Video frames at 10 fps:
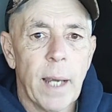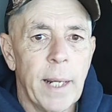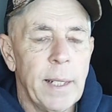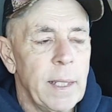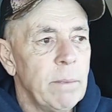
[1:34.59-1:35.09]
I
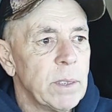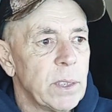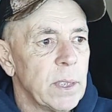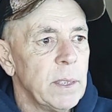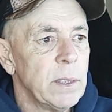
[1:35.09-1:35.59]
didn't even
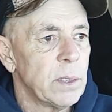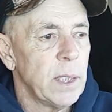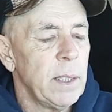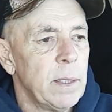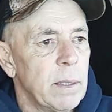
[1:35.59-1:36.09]
see
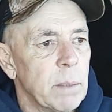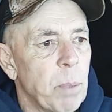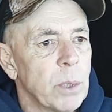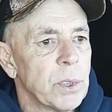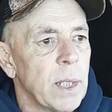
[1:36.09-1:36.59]
see the
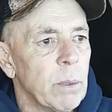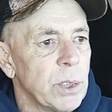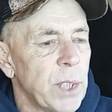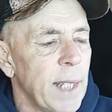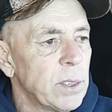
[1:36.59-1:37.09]
person they were
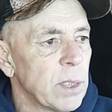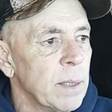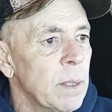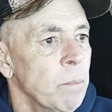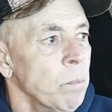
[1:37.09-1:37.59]

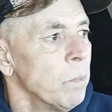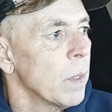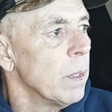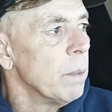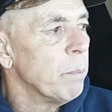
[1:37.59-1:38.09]
chasing,
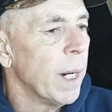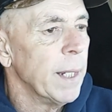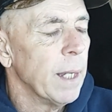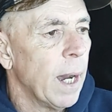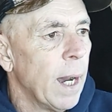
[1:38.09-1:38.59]

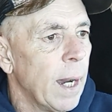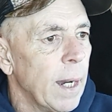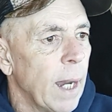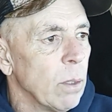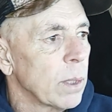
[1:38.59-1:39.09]
but uh,
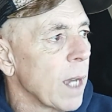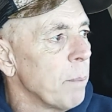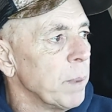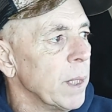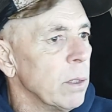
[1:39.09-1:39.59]
I look
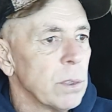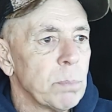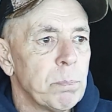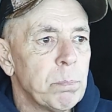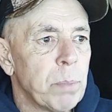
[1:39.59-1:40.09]
up and there's
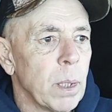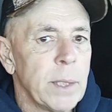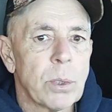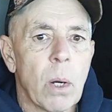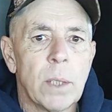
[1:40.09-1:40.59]

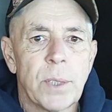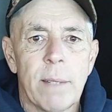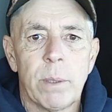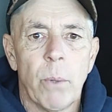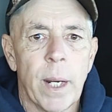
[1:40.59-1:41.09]
police cars
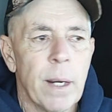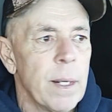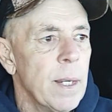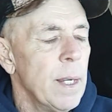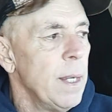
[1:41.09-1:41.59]
everywhere,
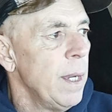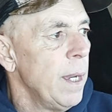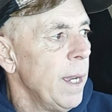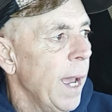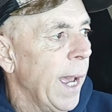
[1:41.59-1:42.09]

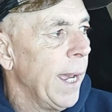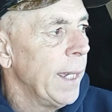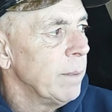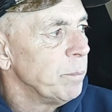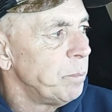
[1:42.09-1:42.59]

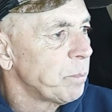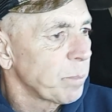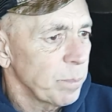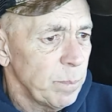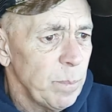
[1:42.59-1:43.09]
and
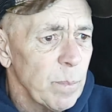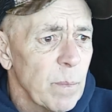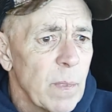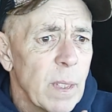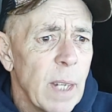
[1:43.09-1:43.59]

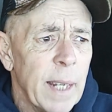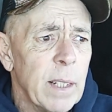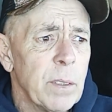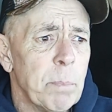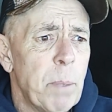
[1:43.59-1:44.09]
I
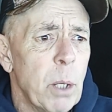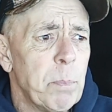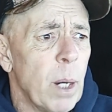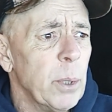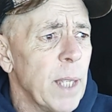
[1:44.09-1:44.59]
hear the
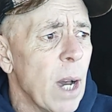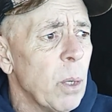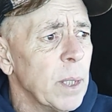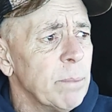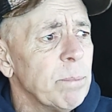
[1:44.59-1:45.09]
popo
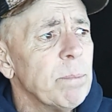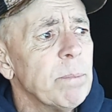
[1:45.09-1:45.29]
yelling